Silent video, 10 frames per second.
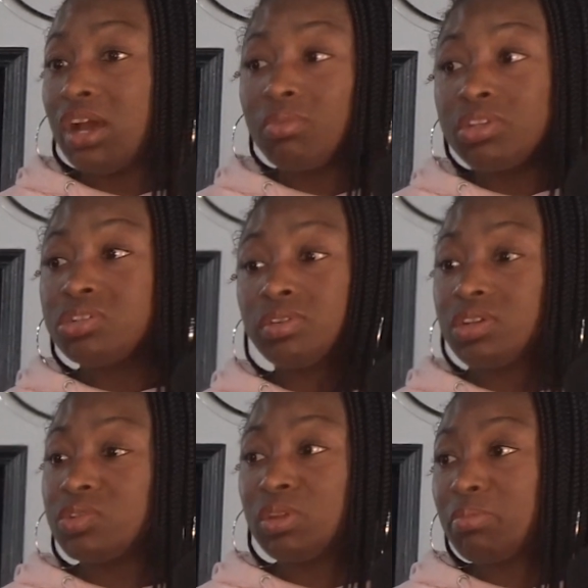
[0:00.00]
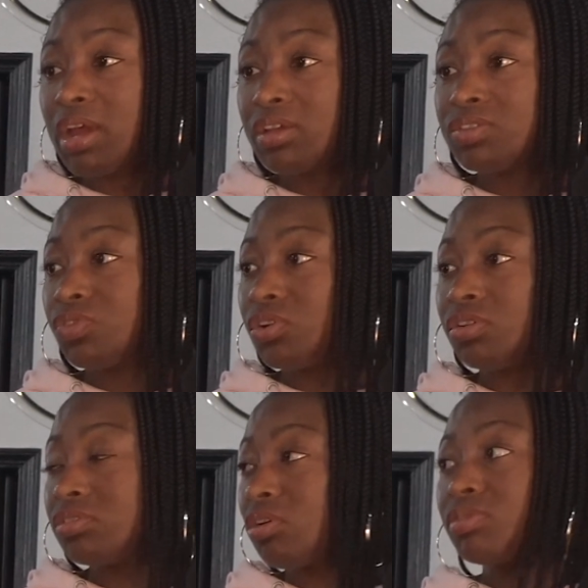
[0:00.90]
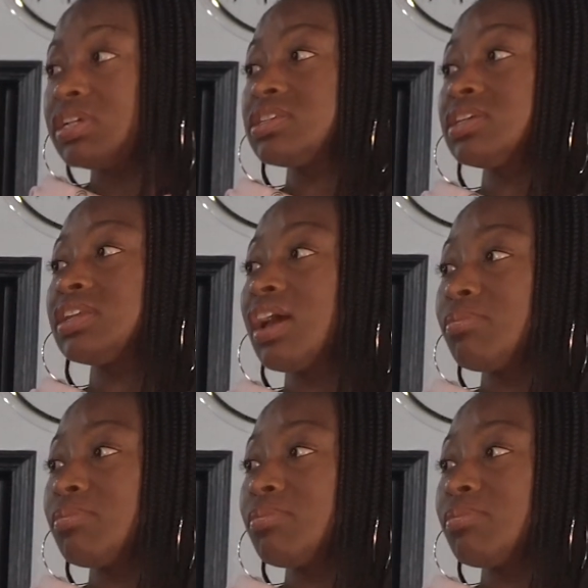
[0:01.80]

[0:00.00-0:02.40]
I wasn't 220 pounds for no reason.